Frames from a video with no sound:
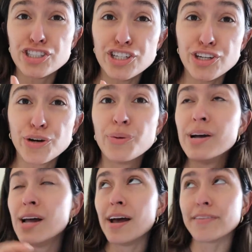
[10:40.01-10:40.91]
Two,
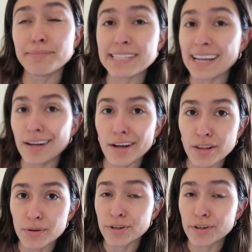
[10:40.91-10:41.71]
if I'm tanning on the